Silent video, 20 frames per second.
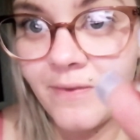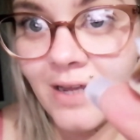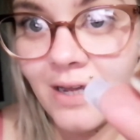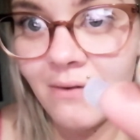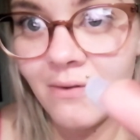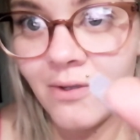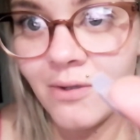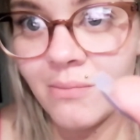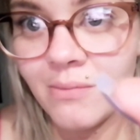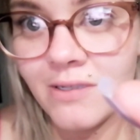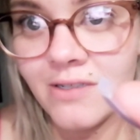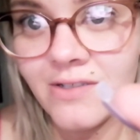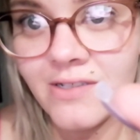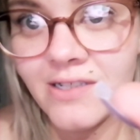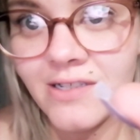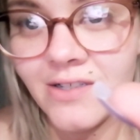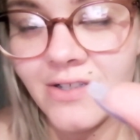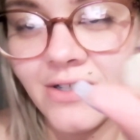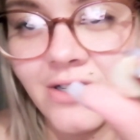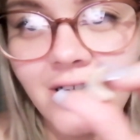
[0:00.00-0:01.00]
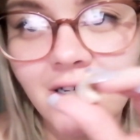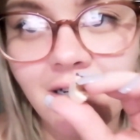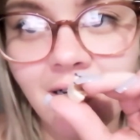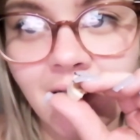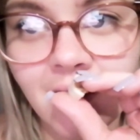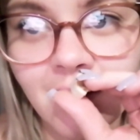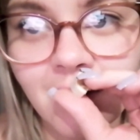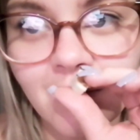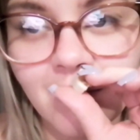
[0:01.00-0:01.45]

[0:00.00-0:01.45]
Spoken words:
How yummy does it look?